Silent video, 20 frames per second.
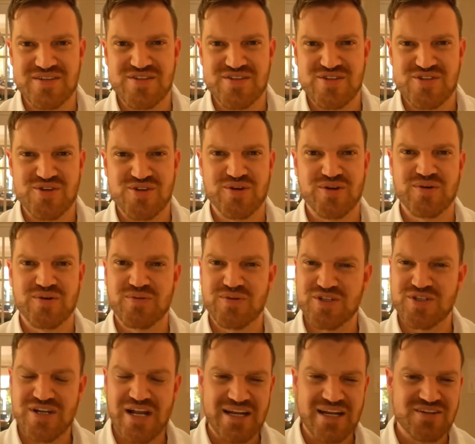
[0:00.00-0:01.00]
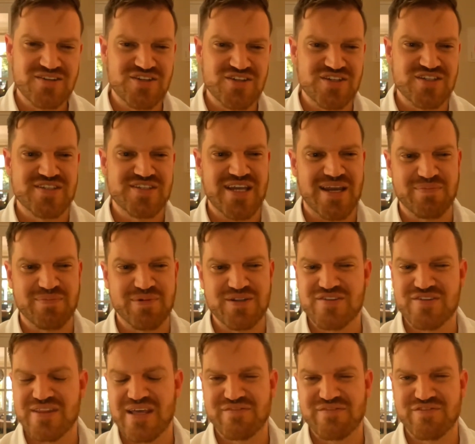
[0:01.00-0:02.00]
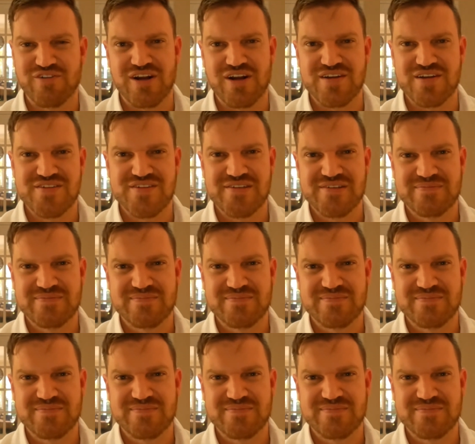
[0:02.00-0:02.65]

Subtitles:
So would you like to just tap into that for us?